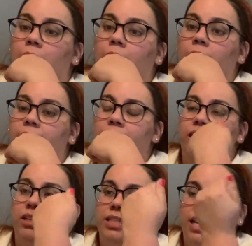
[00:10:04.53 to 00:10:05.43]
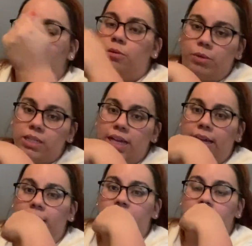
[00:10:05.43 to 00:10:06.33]
Like, he understands what we're
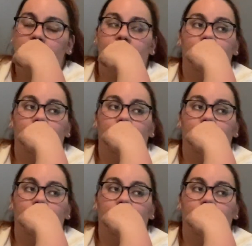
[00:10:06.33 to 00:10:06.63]
saying and stuff.